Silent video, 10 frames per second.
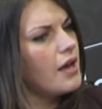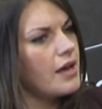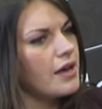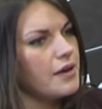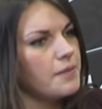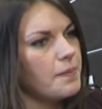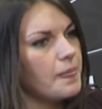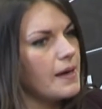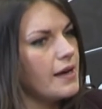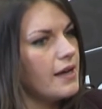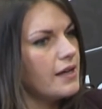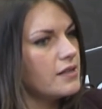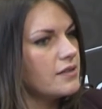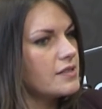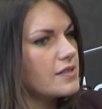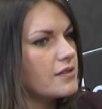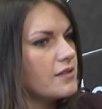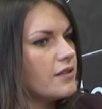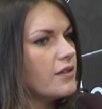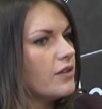And,
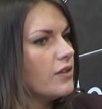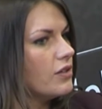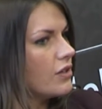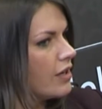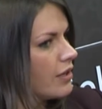you know,